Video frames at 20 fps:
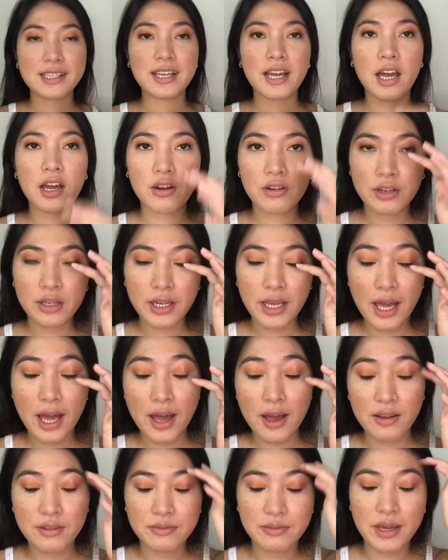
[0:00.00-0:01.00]
I already
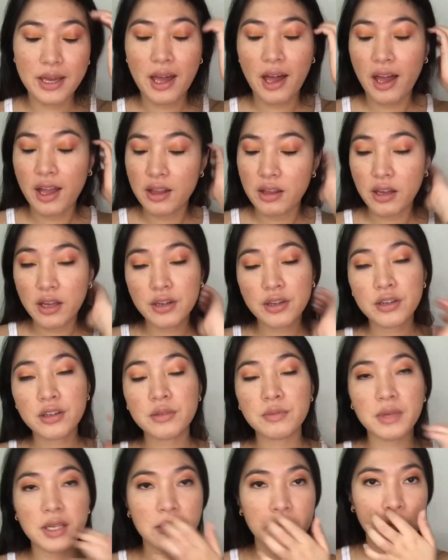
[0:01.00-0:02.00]
have my eyeliner on me,